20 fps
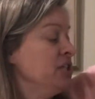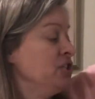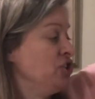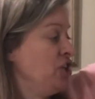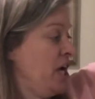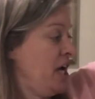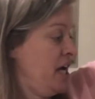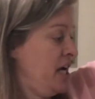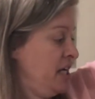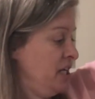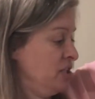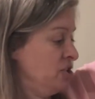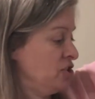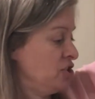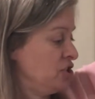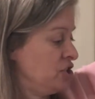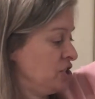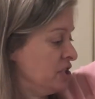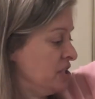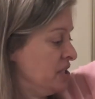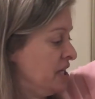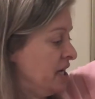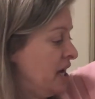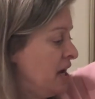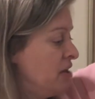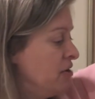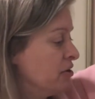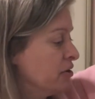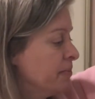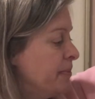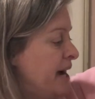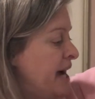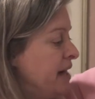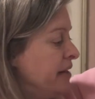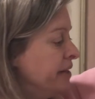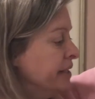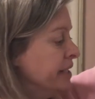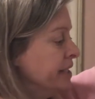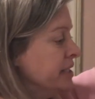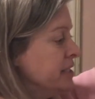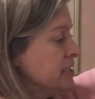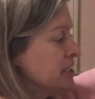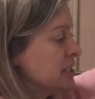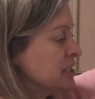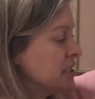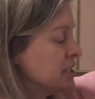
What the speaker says: changed the color palette